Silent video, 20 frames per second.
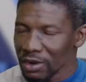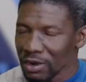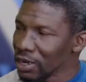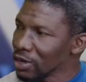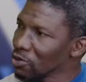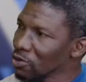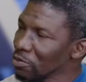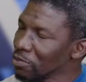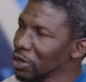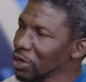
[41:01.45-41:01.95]
a
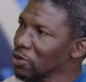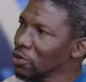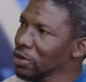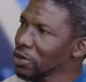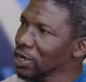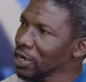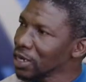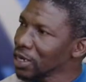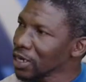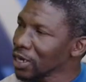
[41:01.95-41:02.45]
little bit
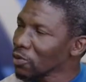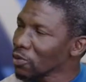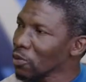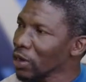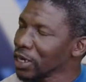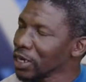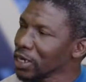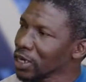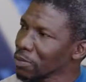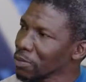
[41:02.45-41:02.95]
on the data
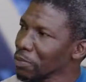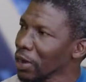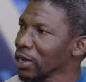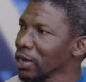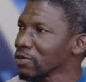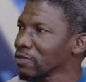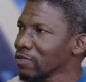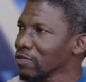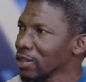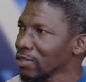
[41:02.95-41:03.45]
quality
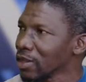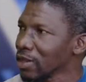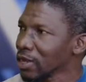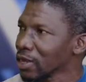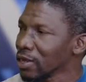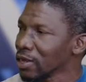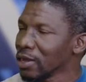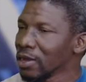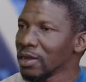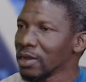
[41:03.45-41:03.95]
part of the thing,